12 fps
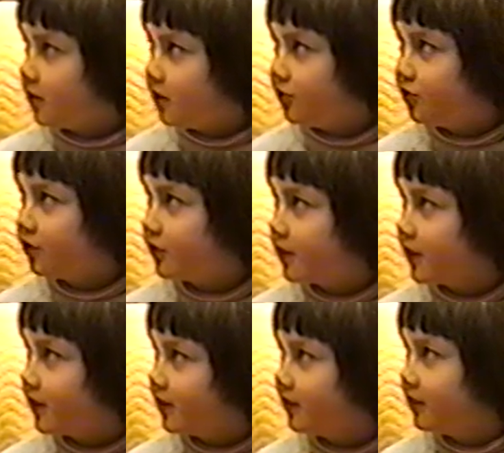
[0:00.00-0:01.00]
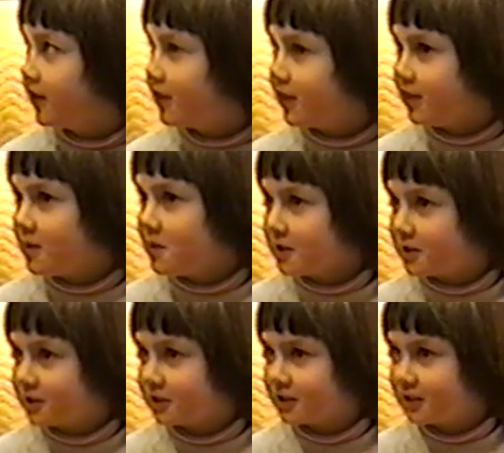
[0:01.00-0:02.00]
You should say Lonnie is a
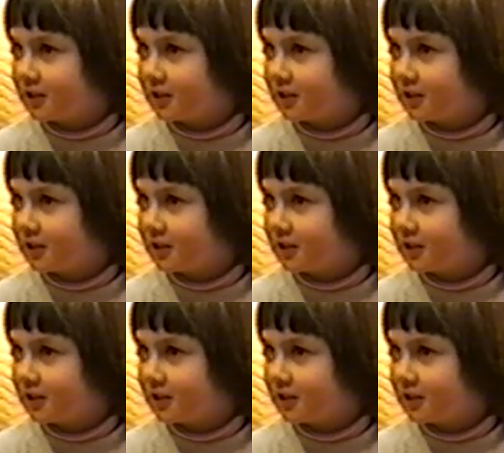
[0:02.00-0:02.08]
girl.